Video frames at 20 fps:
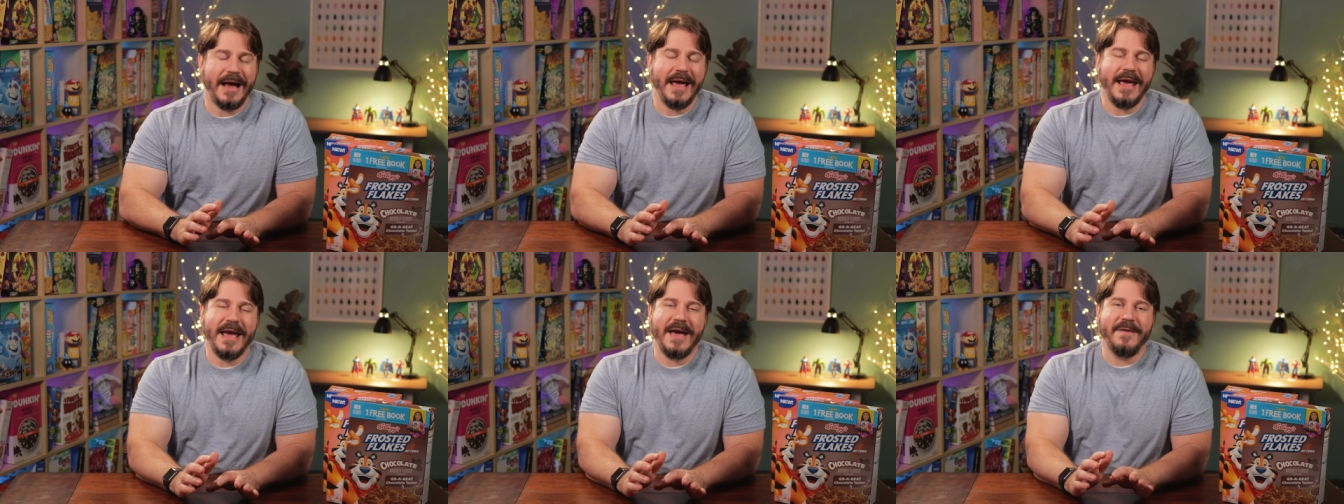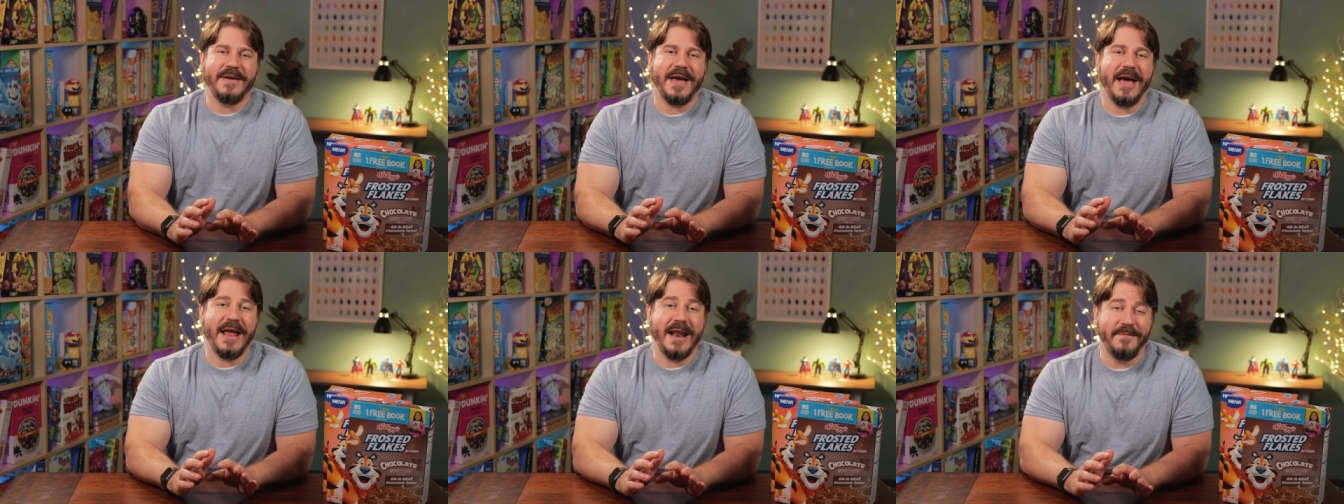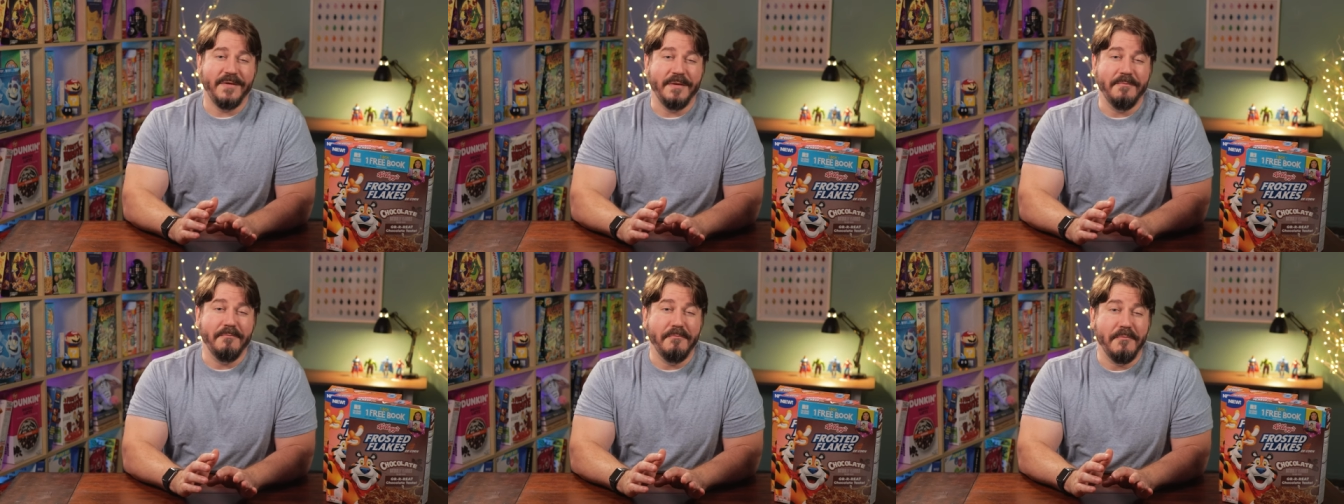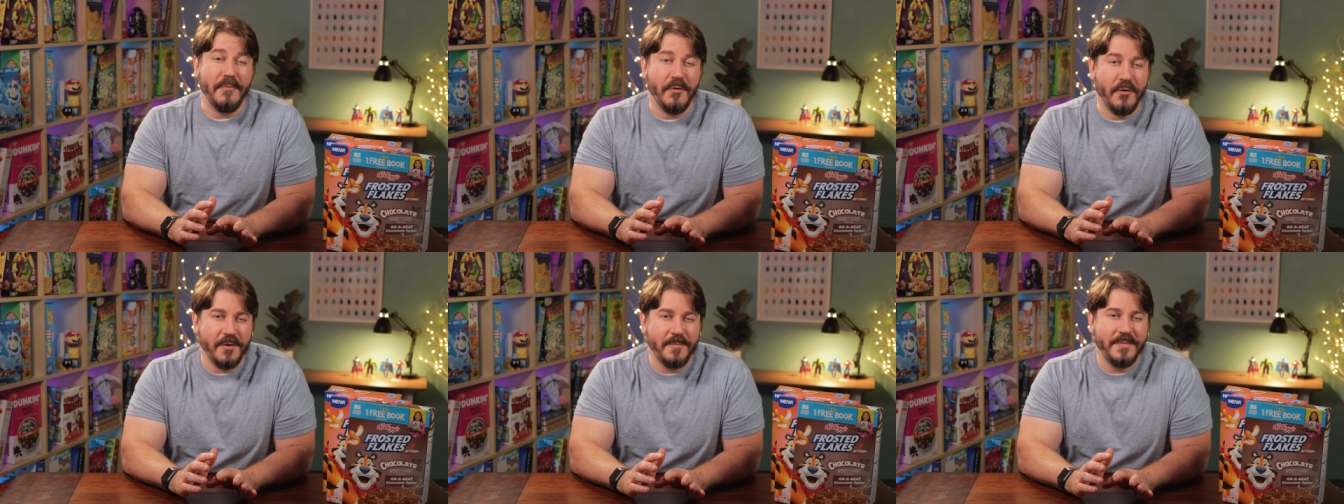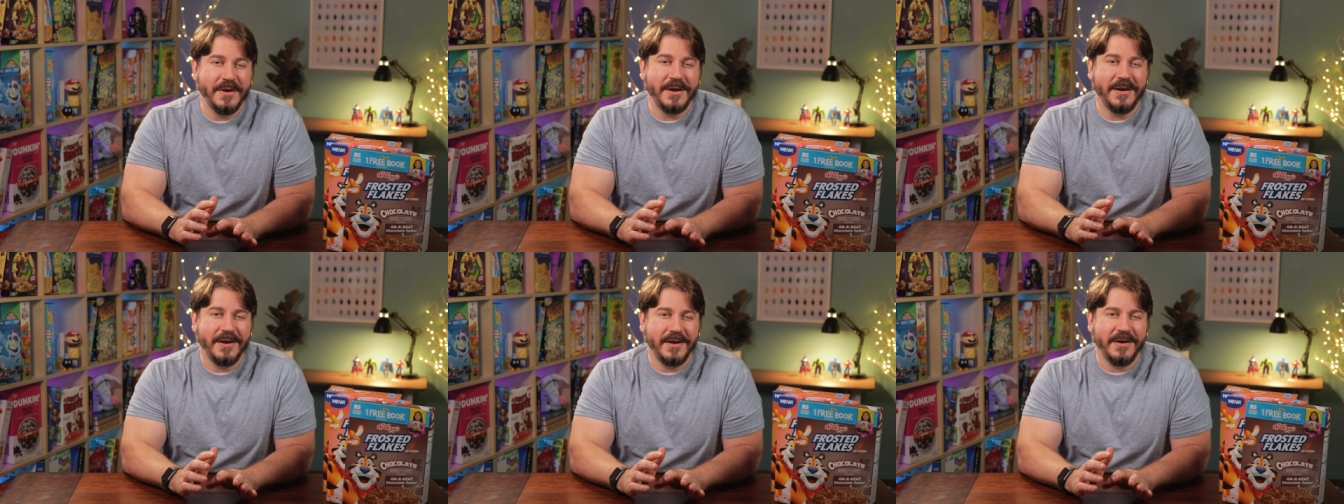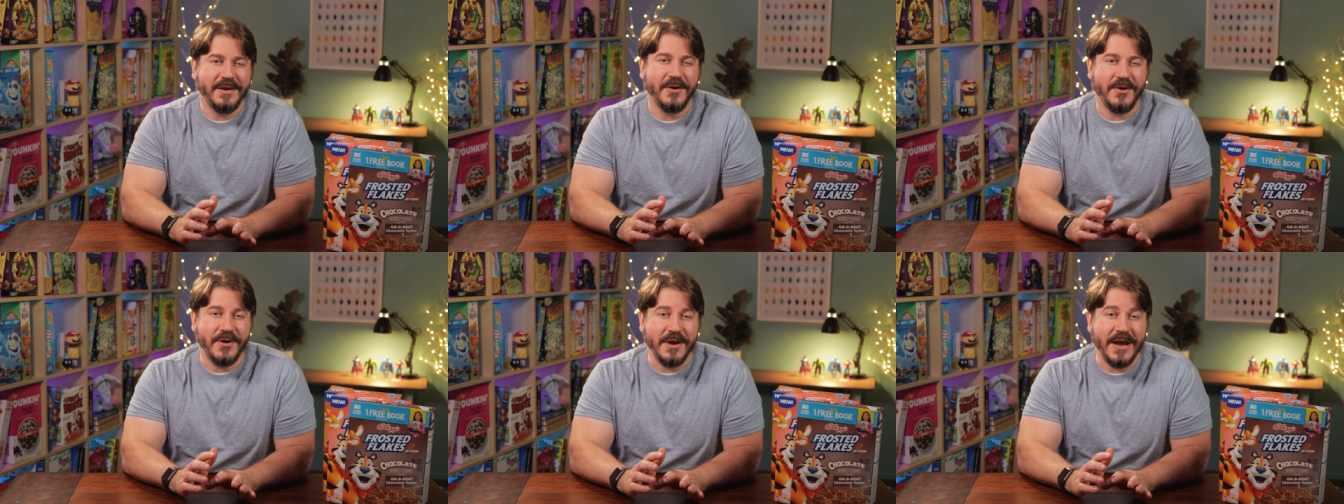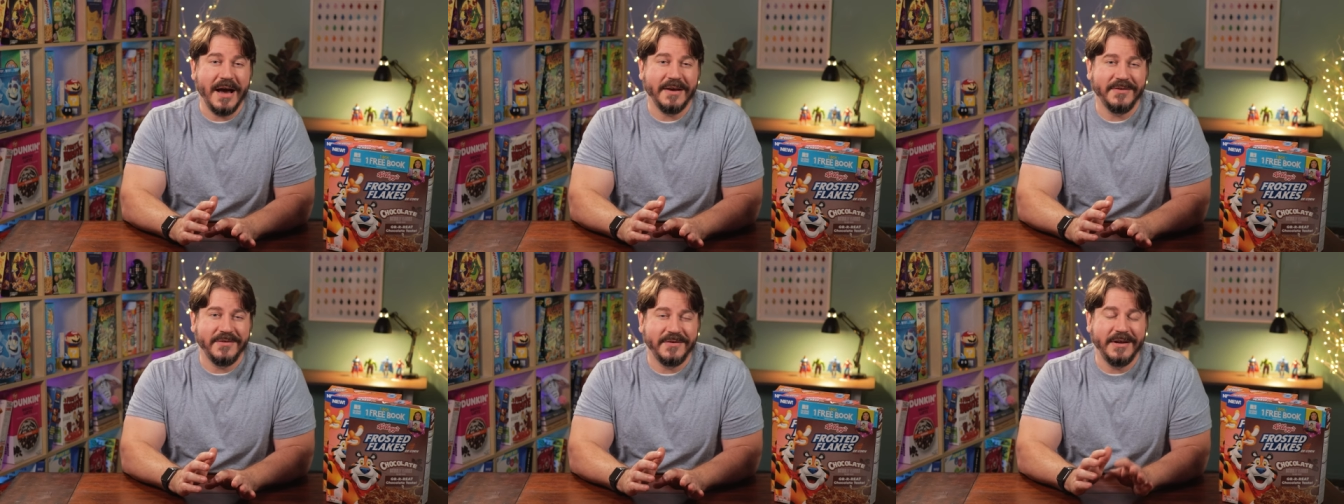I have kind of a morbid
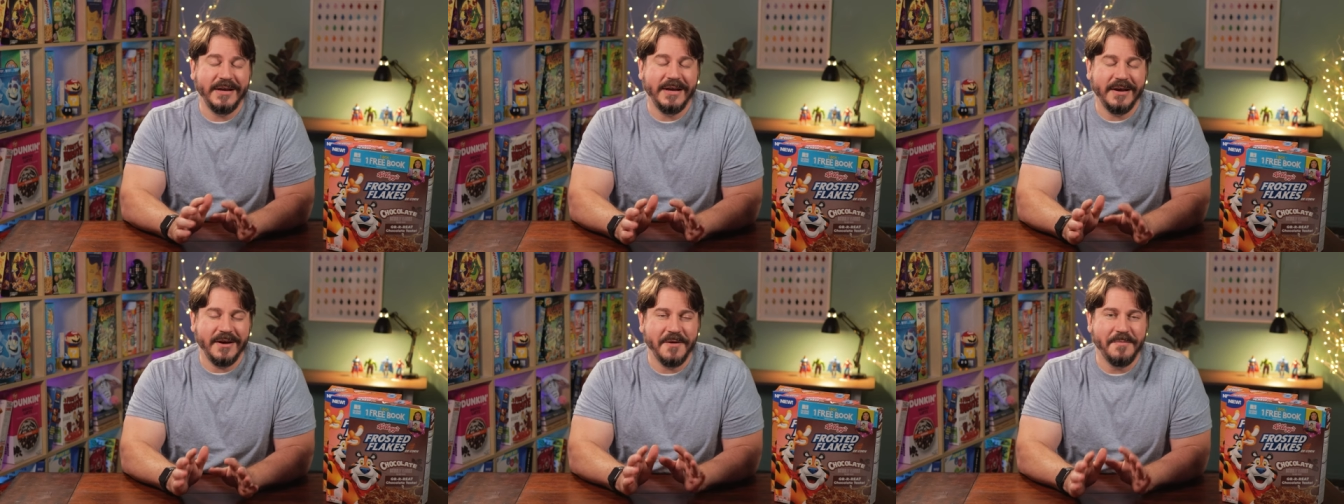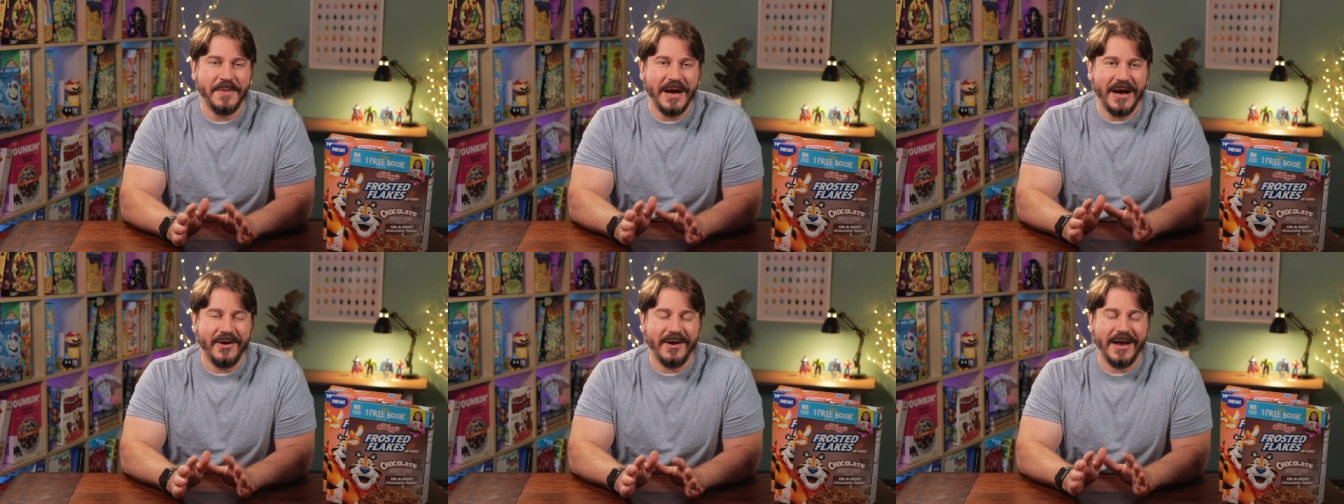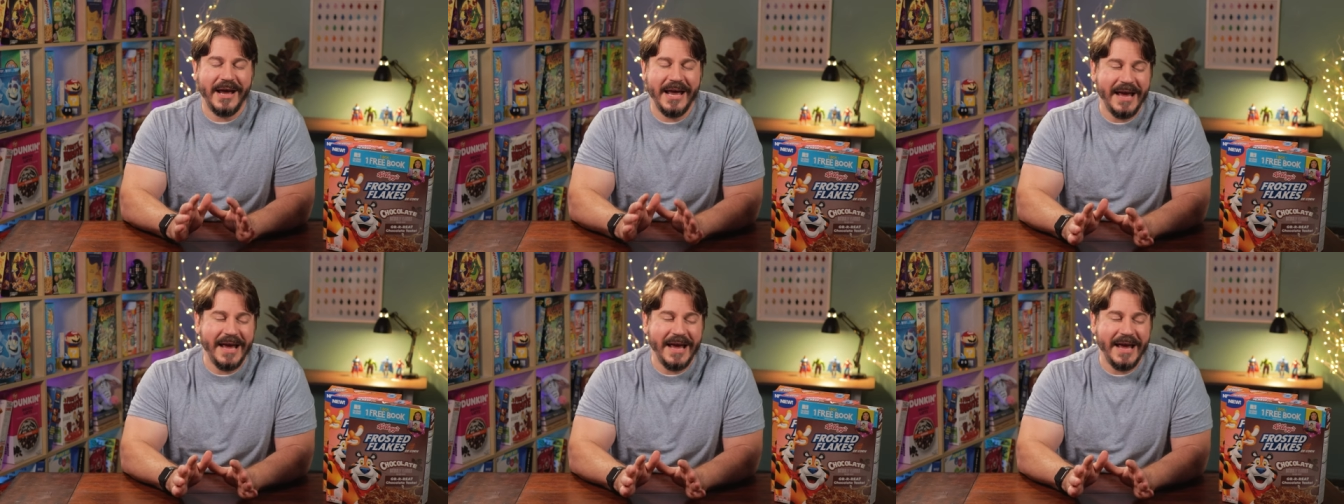curiosity about.